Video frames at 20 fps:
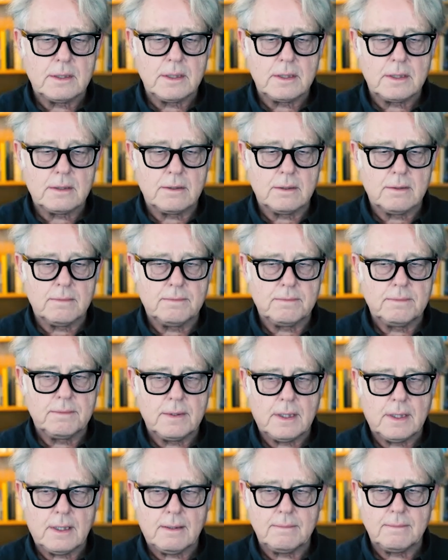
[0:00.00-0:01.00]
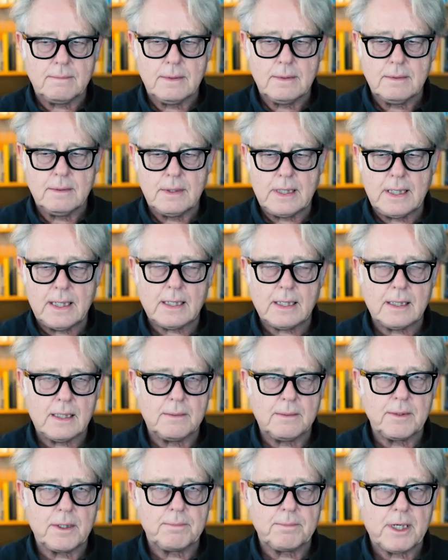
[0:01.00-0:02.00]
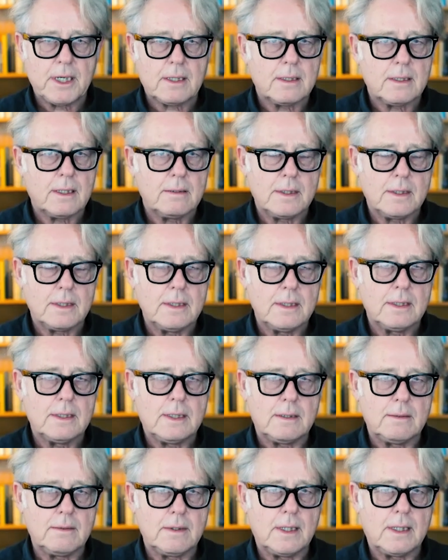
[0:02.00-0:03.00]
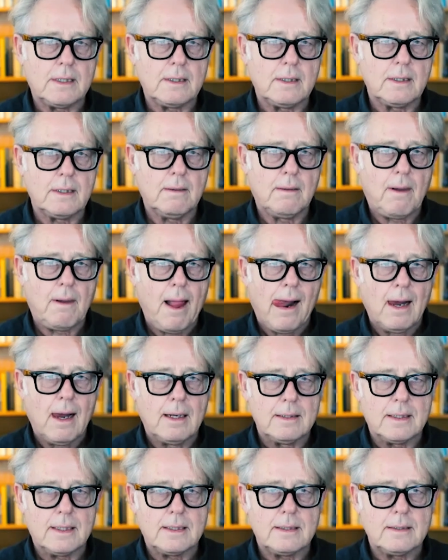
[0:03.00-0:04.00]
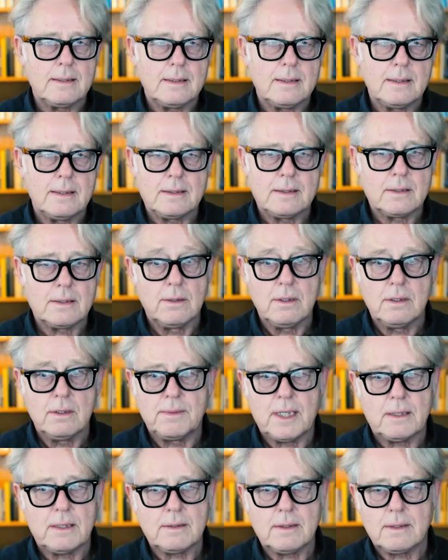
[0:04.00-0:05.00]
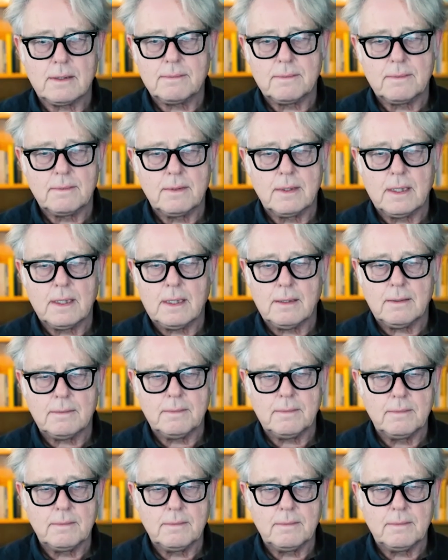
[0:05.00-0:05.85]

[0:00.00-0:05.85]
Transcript: is sort of um, the academic background and and and and then it's all about uh,